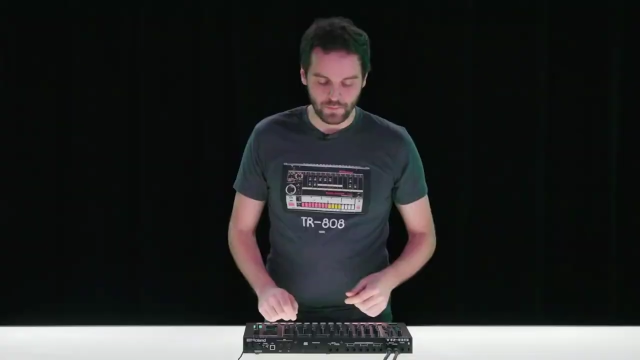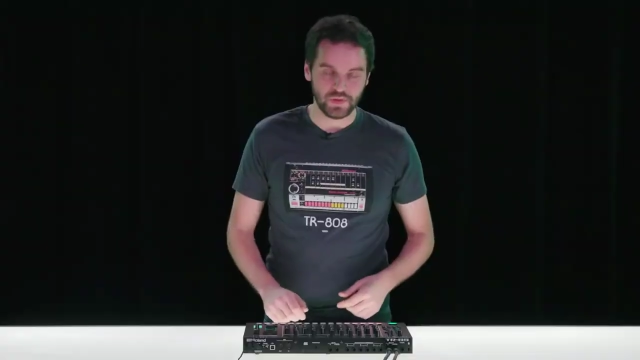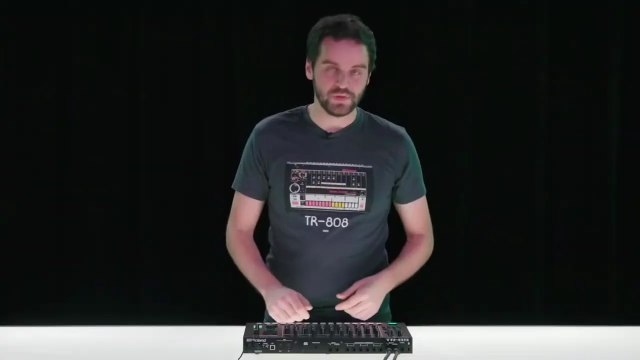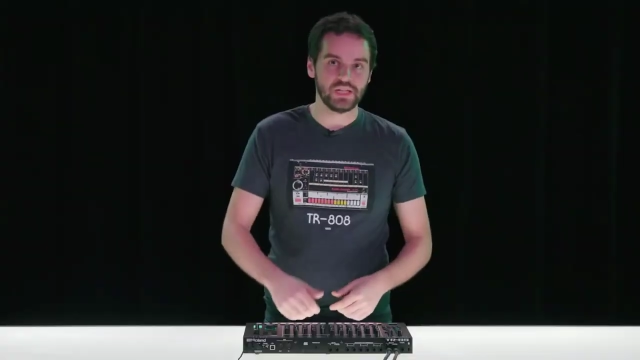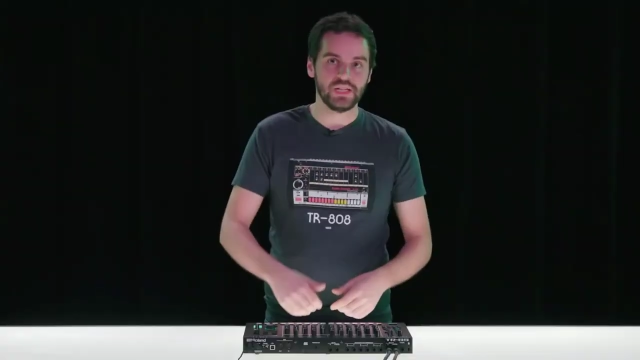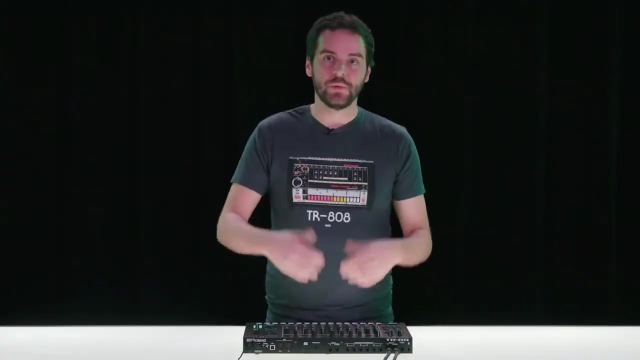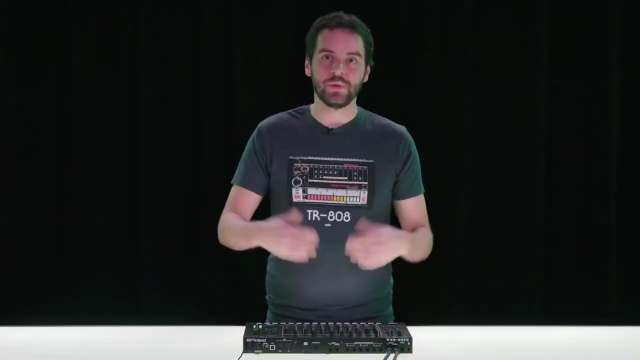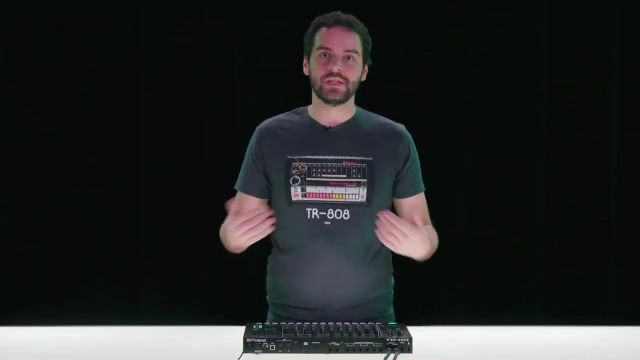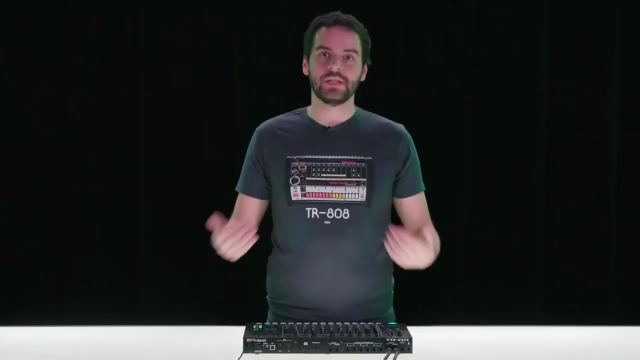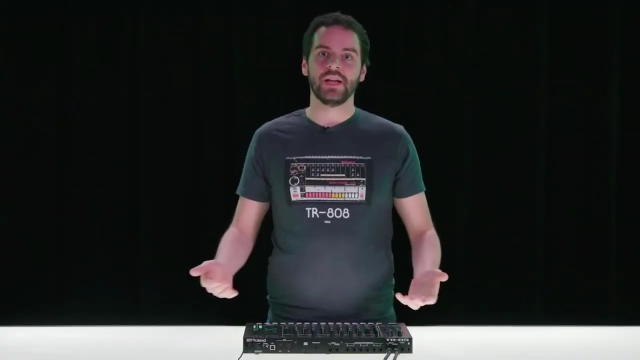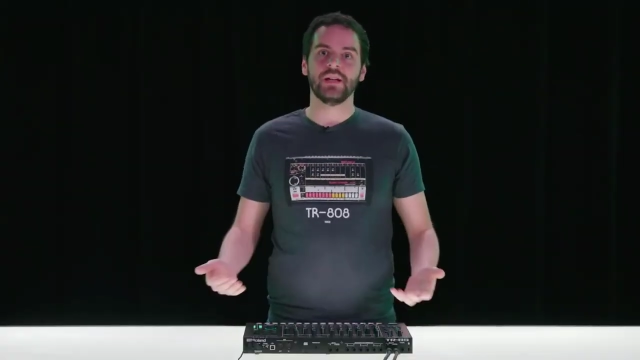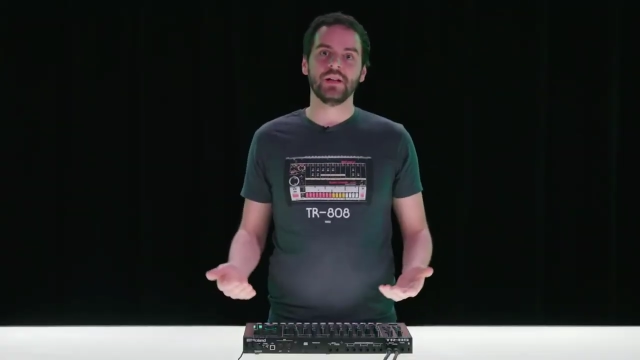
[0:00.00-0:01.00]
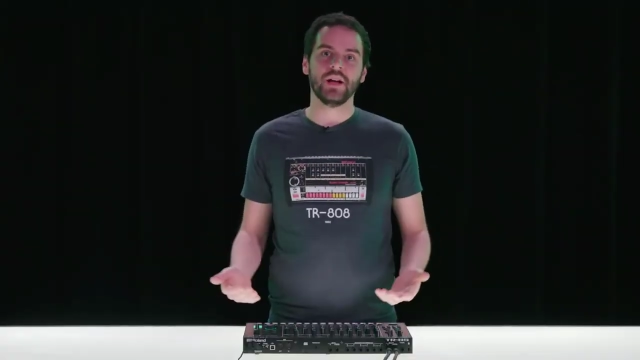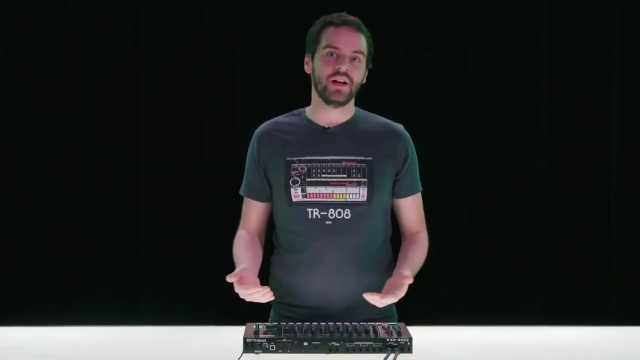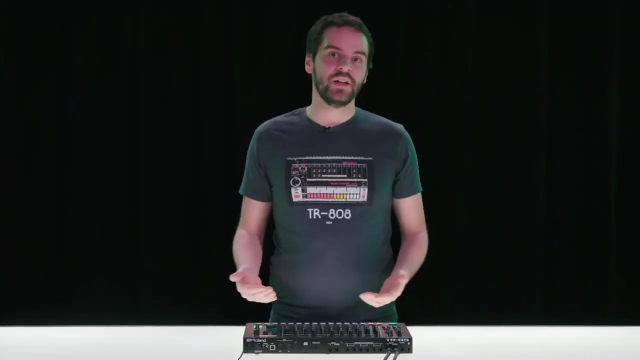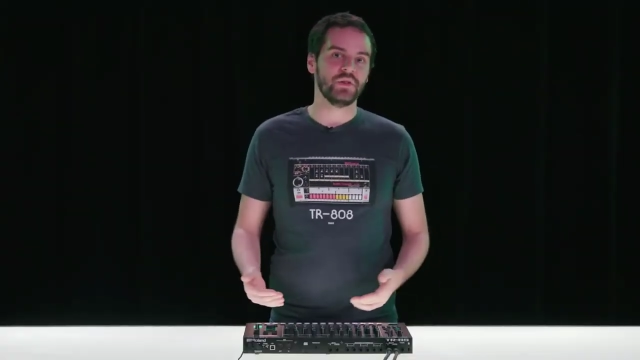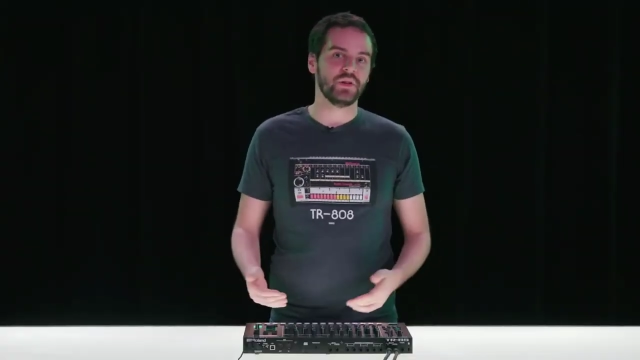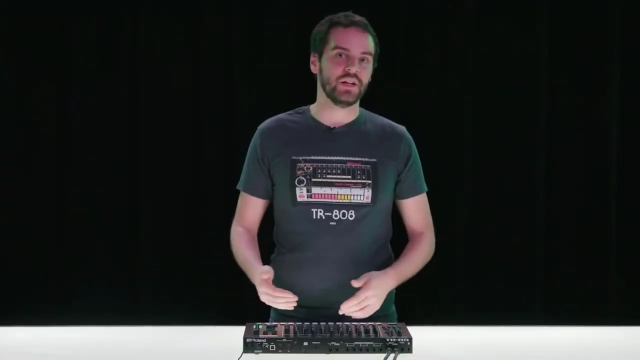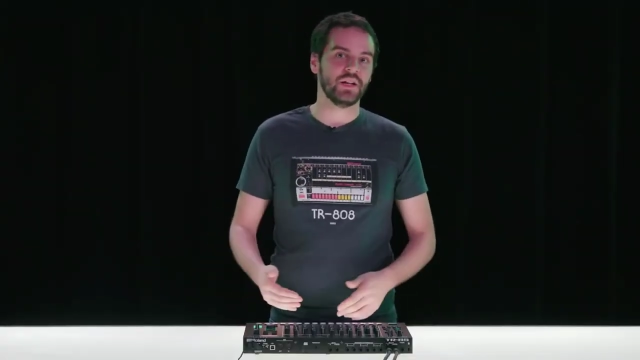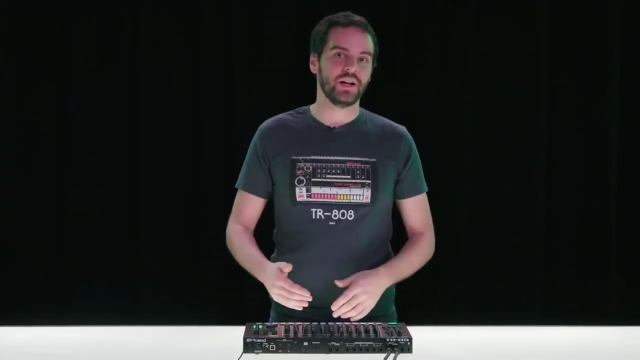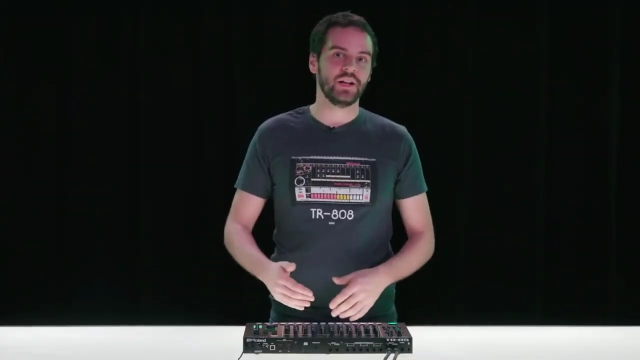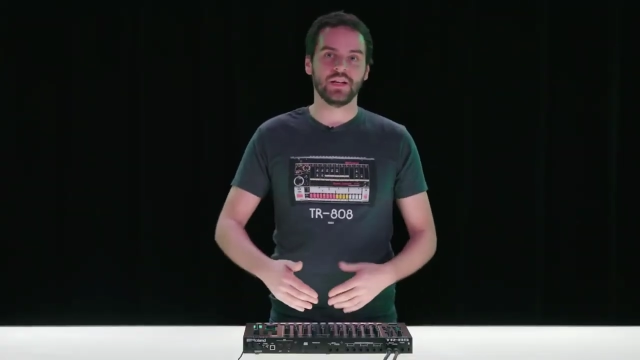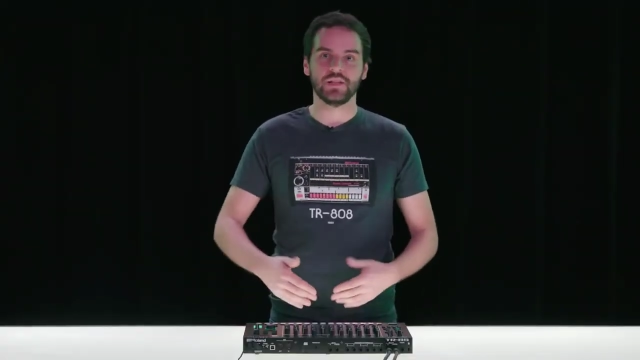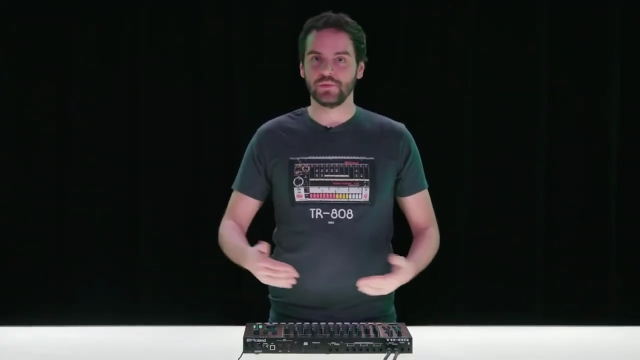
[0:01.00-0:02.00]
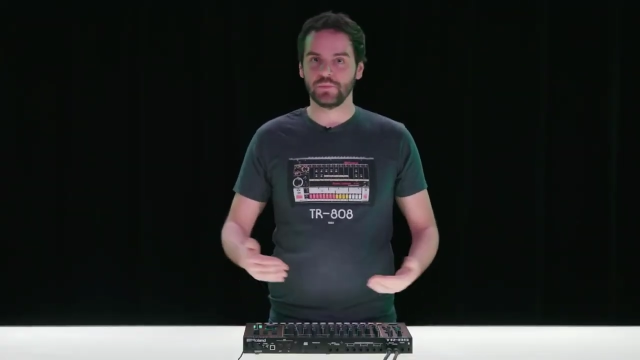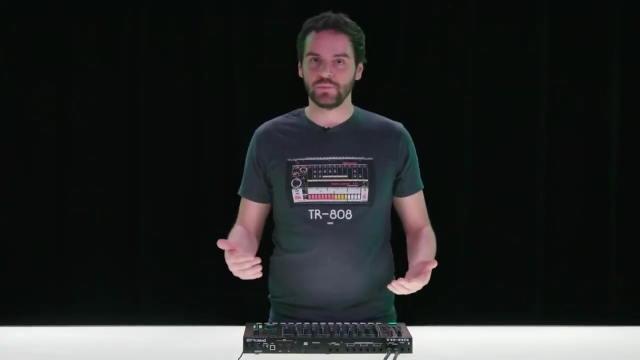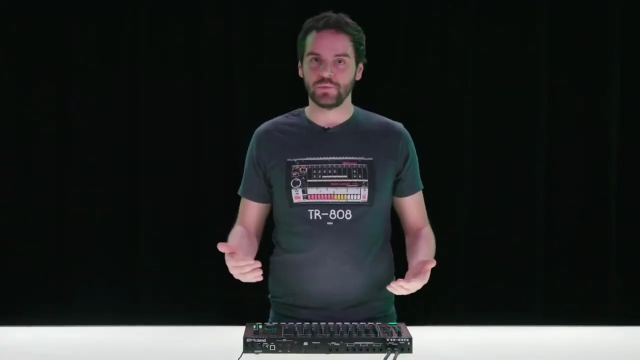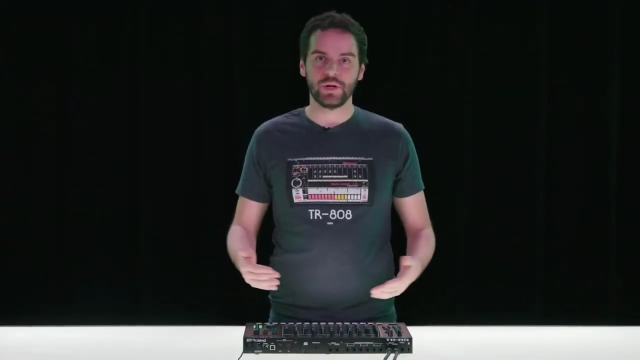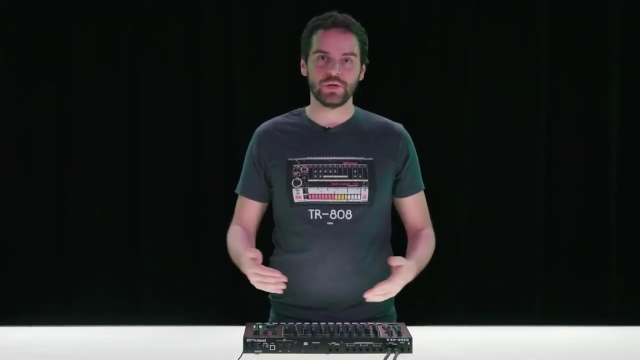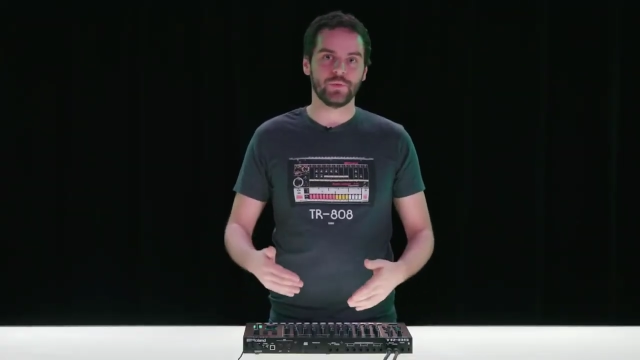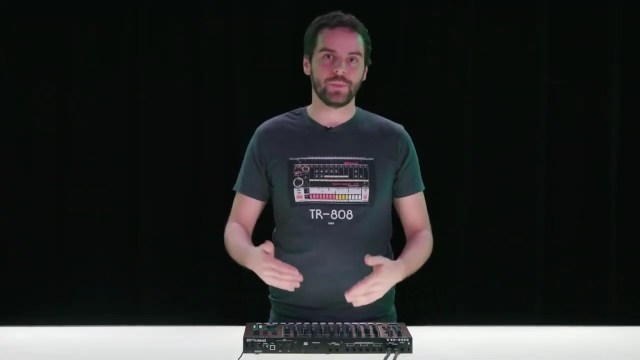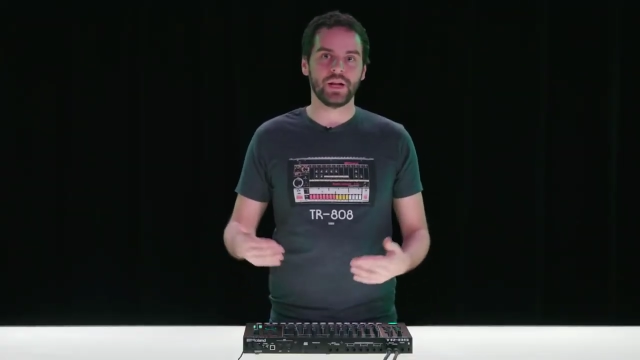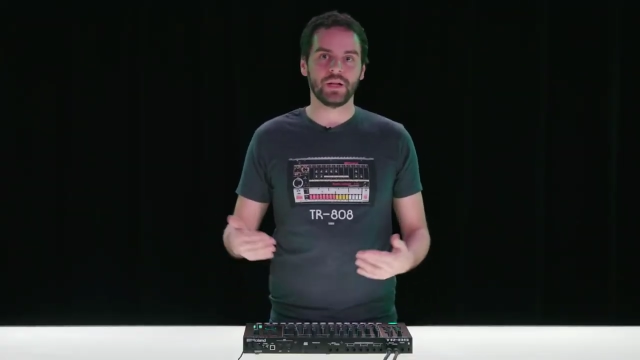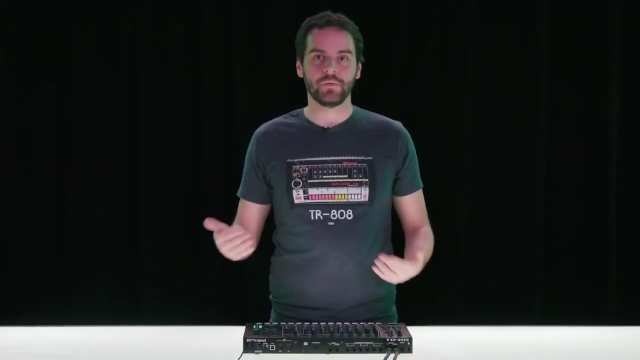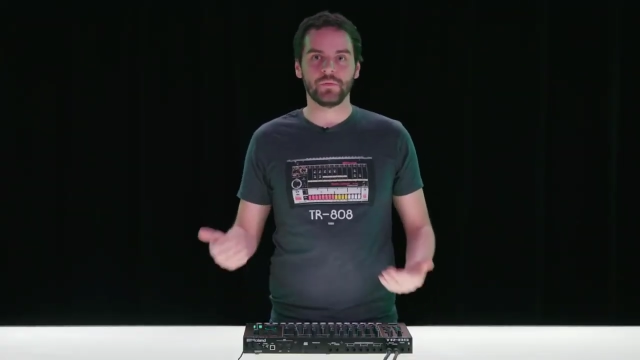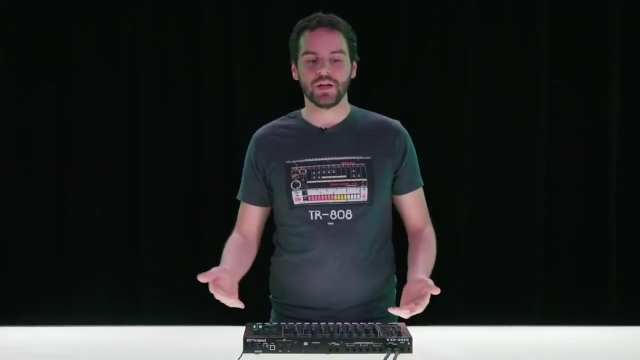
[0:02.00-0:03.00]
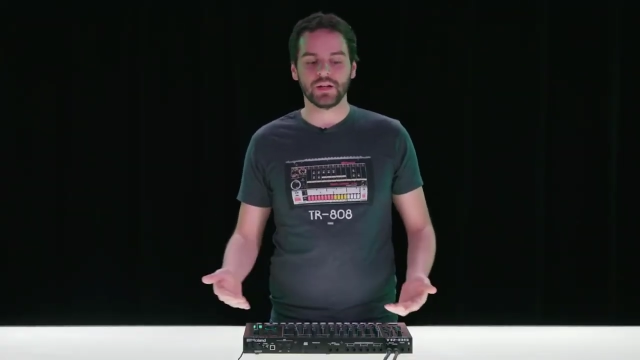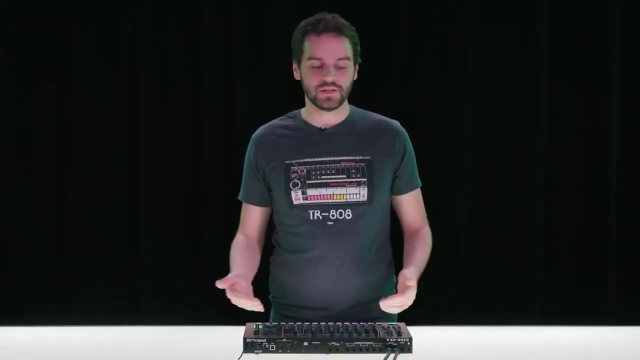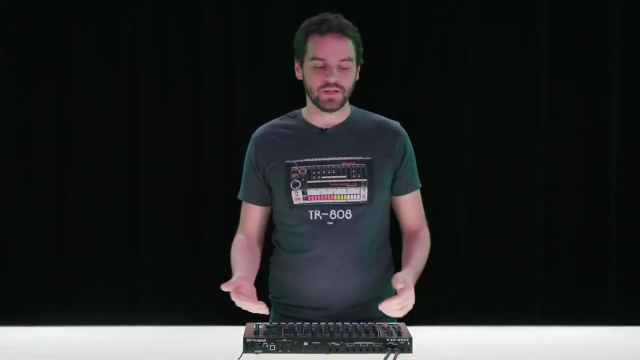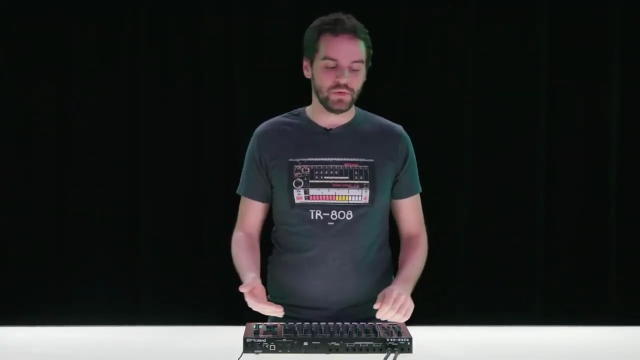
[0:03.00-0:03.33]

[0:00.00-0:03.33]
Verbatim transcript: And when you sequence that, uh, you can kind of get some great dramatic effects,